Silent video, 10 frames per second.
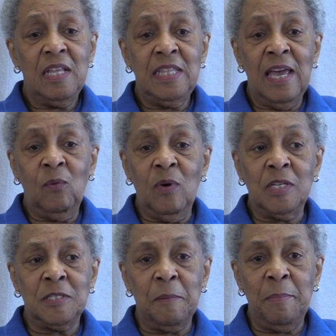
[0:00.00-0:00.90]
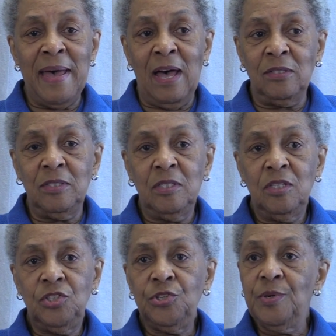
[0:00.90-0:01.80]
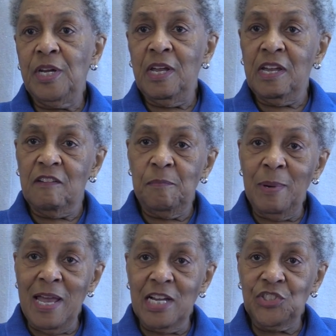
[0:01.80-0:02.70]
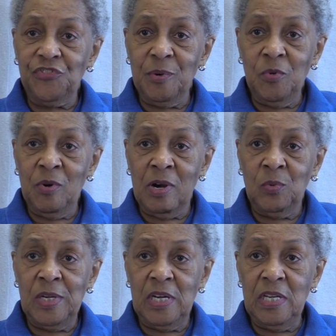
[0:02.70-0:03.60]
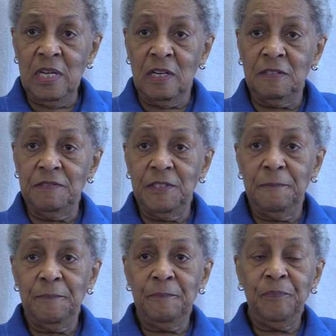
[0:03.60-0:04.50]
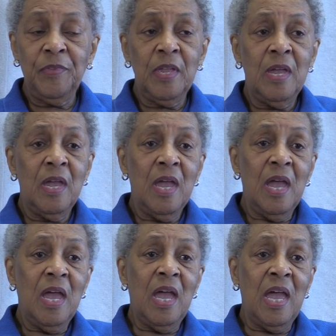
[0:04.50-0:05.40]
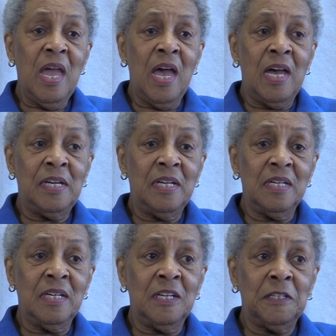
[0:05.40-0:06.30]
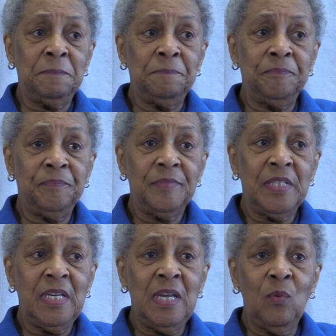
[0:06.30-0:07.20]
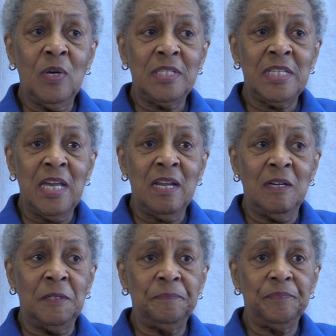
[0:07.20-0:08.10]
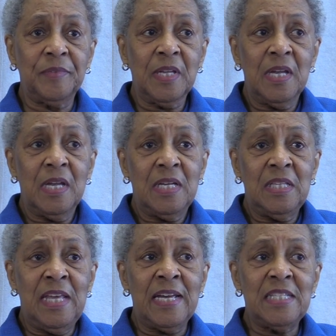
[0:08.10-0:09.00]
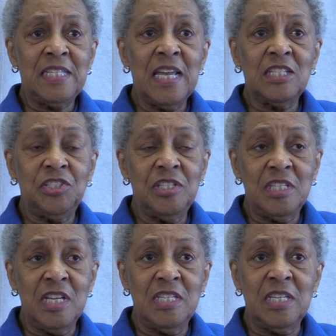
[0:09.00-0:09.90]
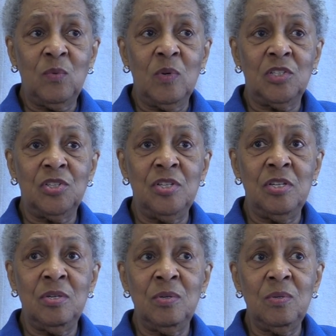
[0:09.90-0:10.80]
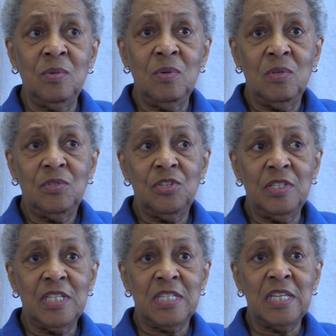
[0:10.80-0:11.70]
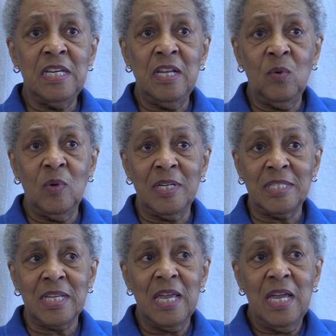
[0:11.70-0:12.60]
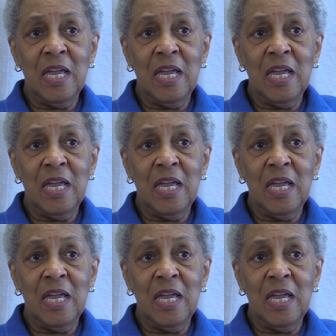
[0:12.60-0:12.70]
that was about 2.5 blocks from where we lived. Oh, okay. And it was in that section, since it was new to the city, was